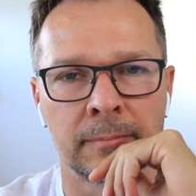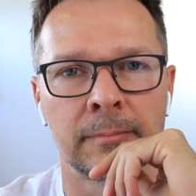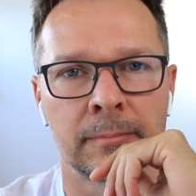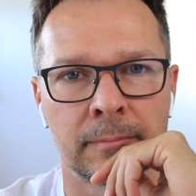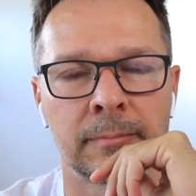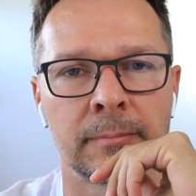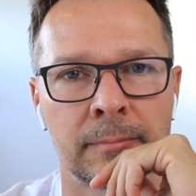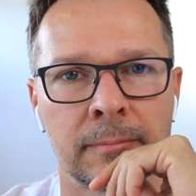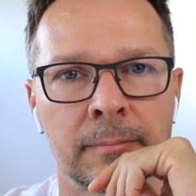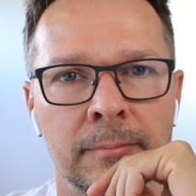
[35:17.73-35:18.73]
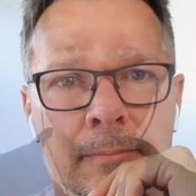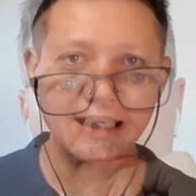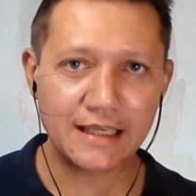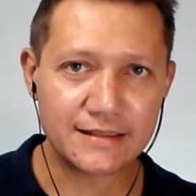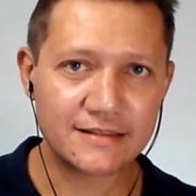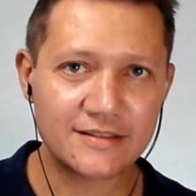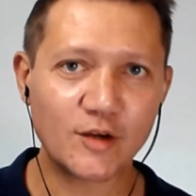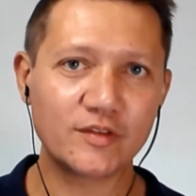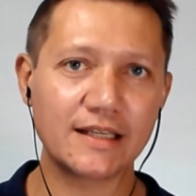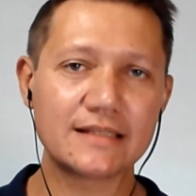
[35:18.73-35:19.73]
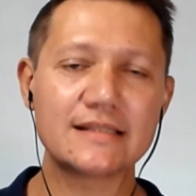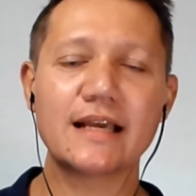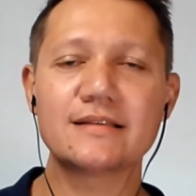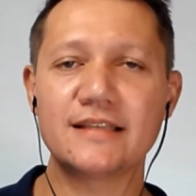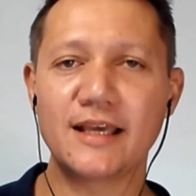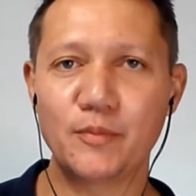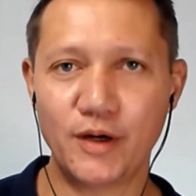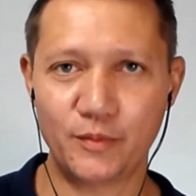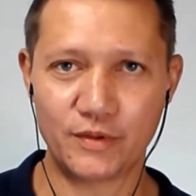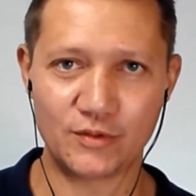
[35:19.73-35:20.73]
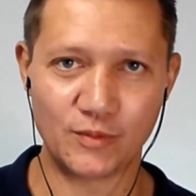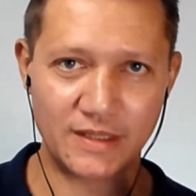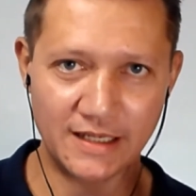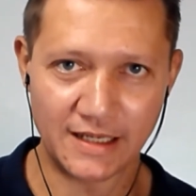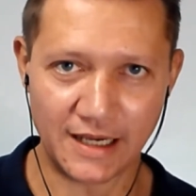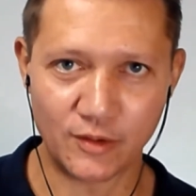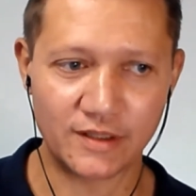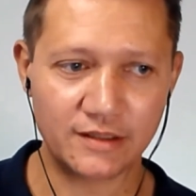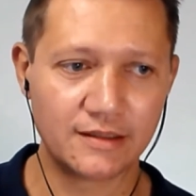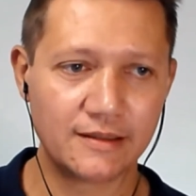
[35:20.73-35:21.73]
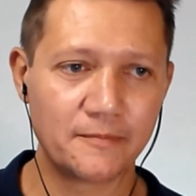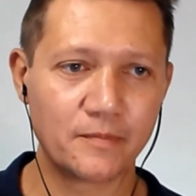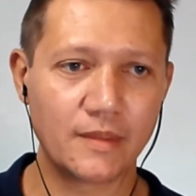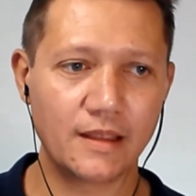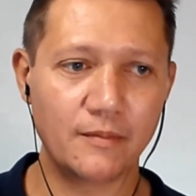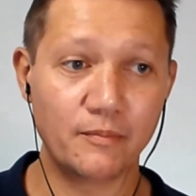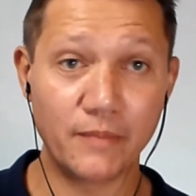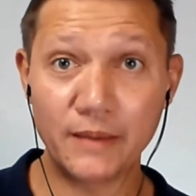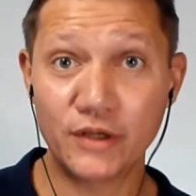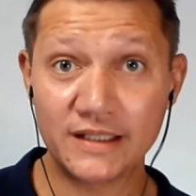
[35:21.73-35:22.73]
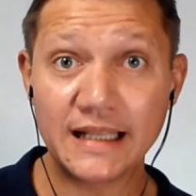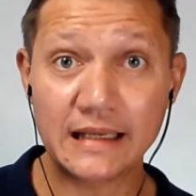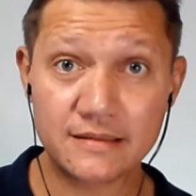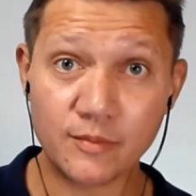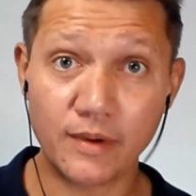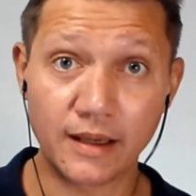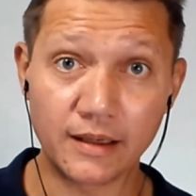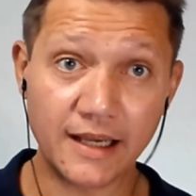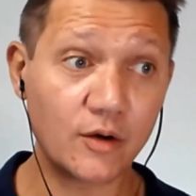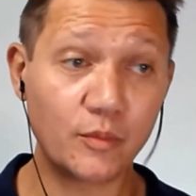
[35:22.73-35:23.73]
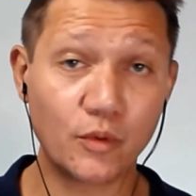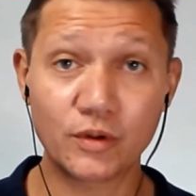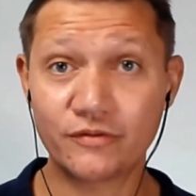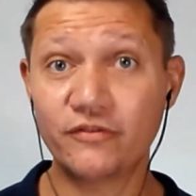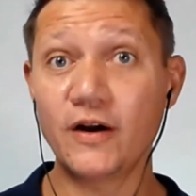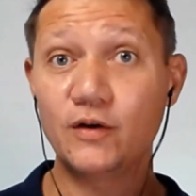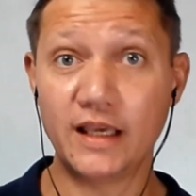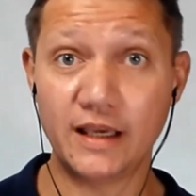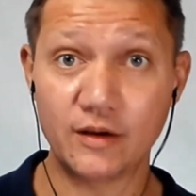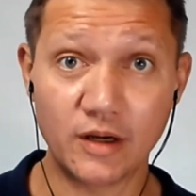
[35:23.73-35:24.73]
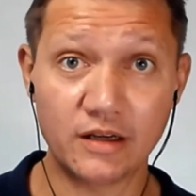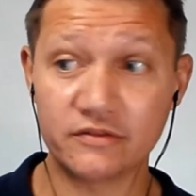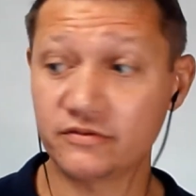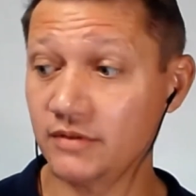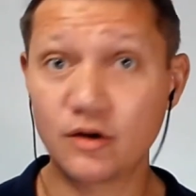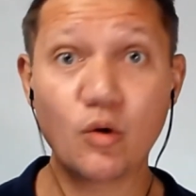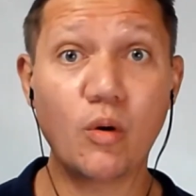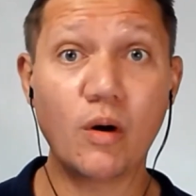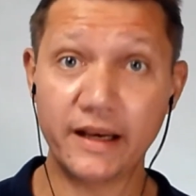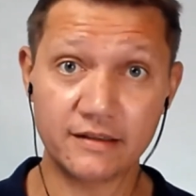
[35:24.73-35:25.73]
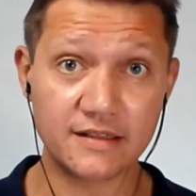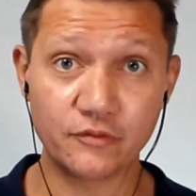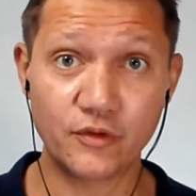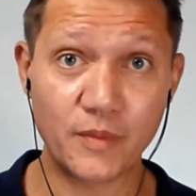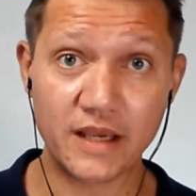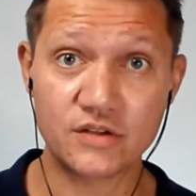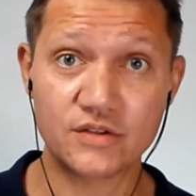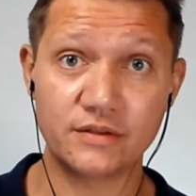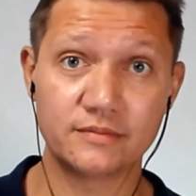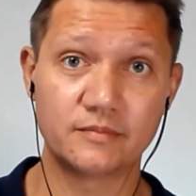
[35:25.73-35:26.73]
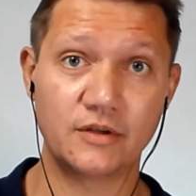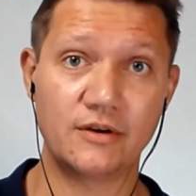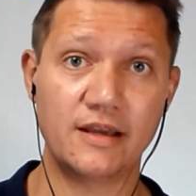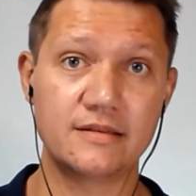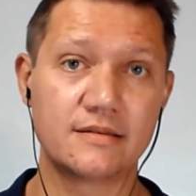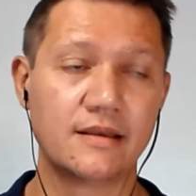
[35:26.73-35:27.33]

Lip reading: So the translation keys serve the exact same purpose within our memory data bank, our portfolio of acquired information, right?